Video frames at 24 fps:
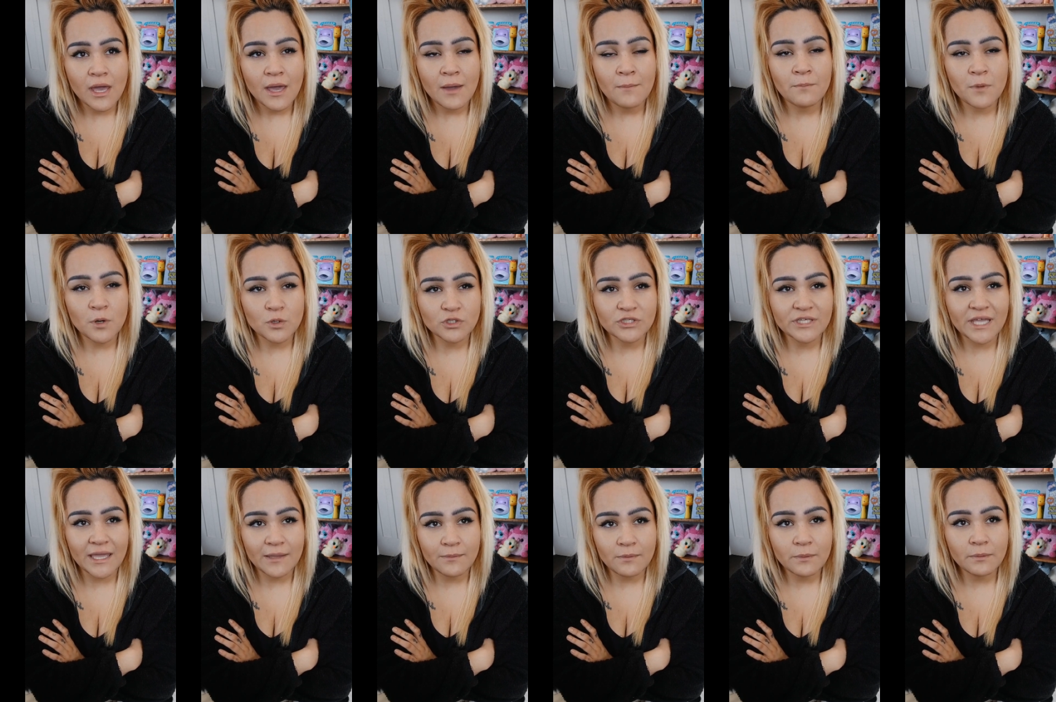most
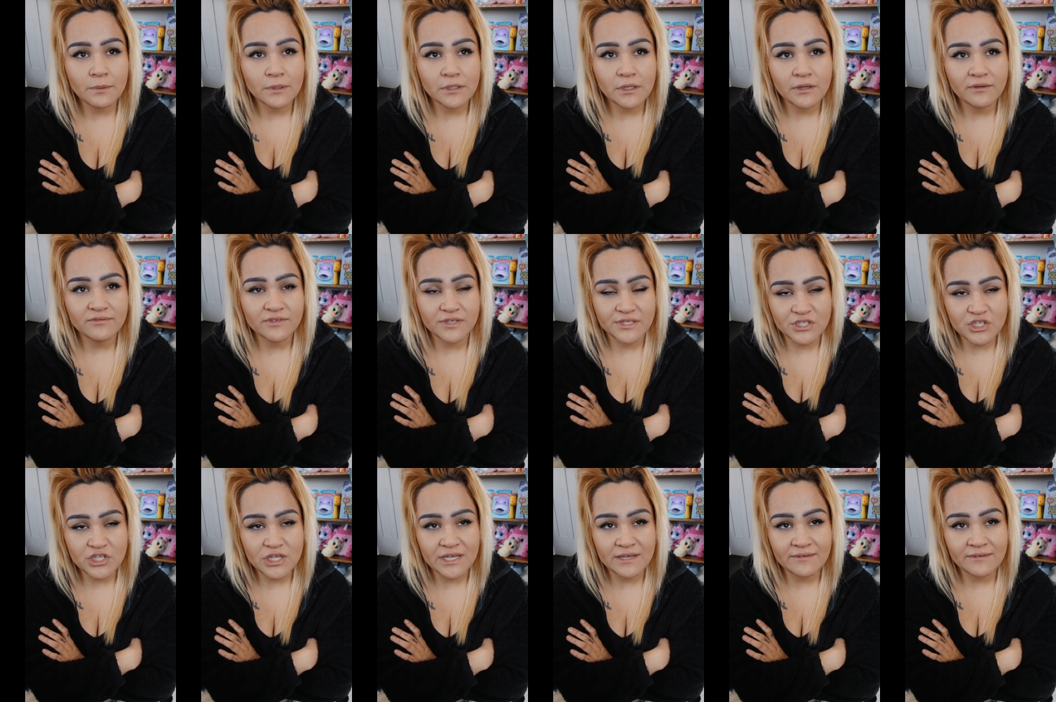capable of
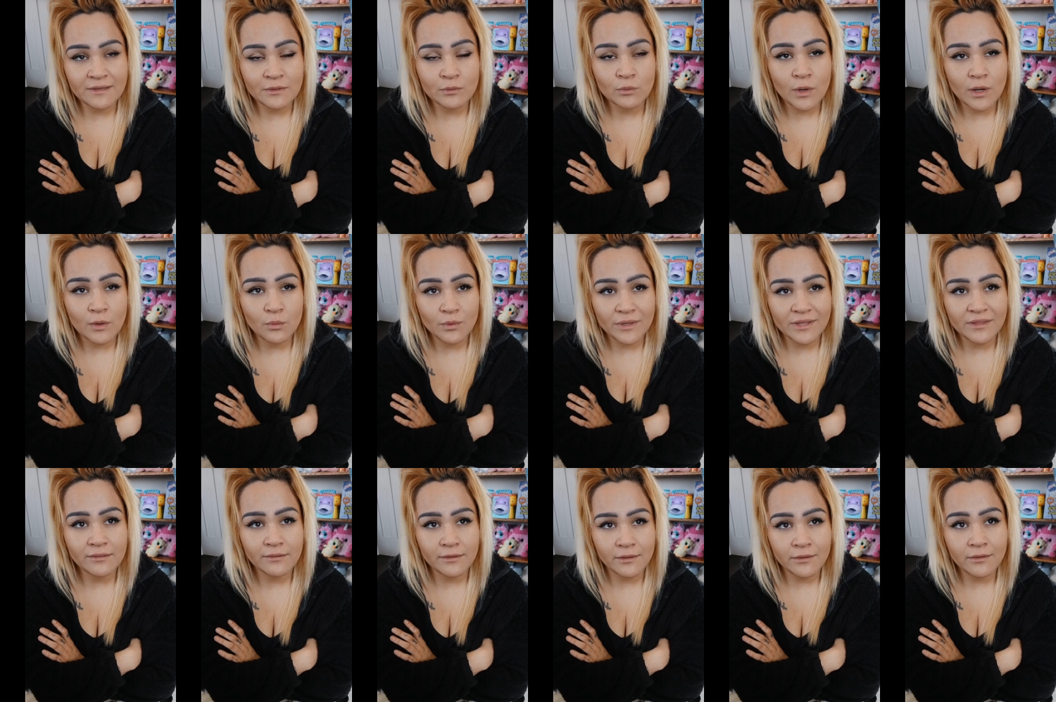achieving while
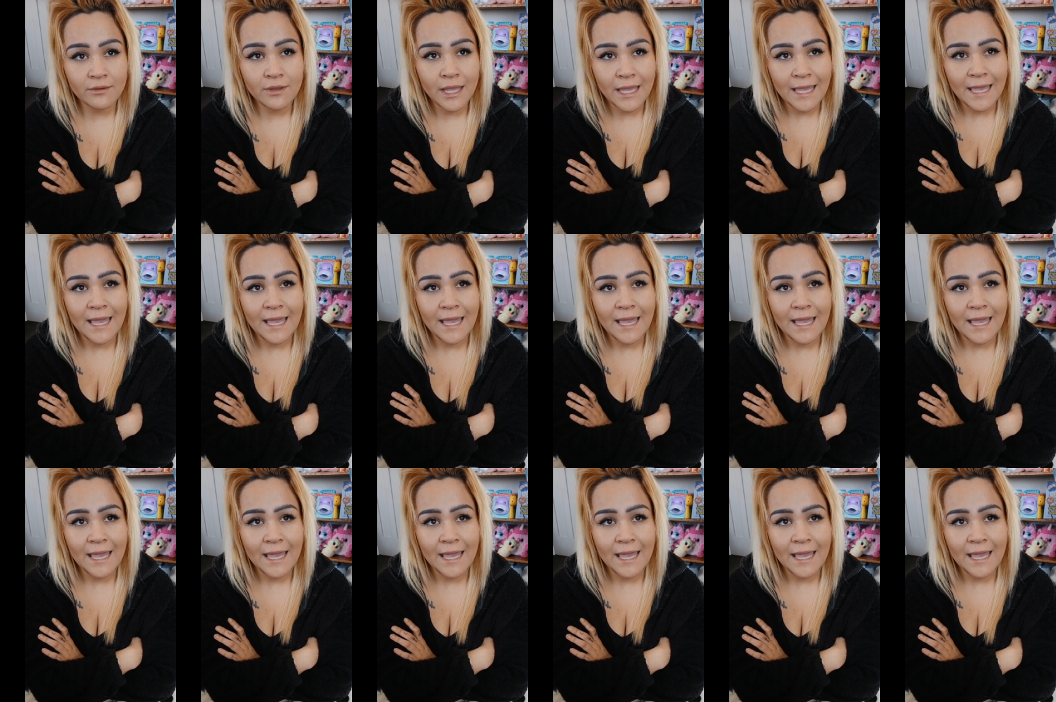with you,